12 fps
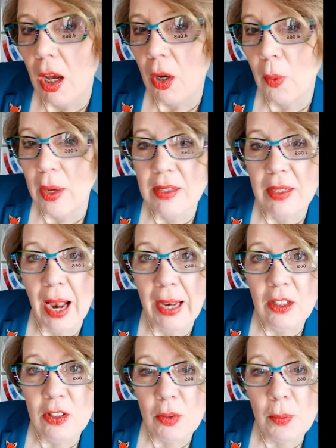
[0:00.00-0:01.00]
quite an
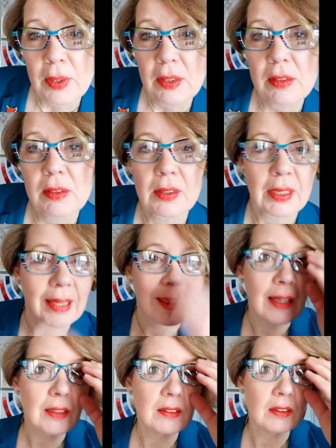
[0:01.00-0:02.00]
angular one, like
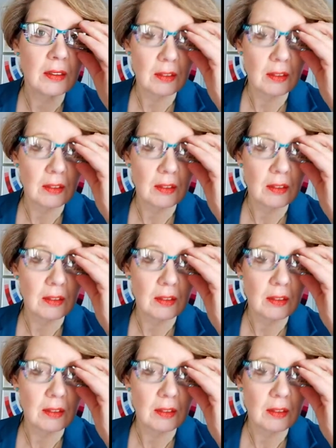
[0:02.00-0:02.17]
that,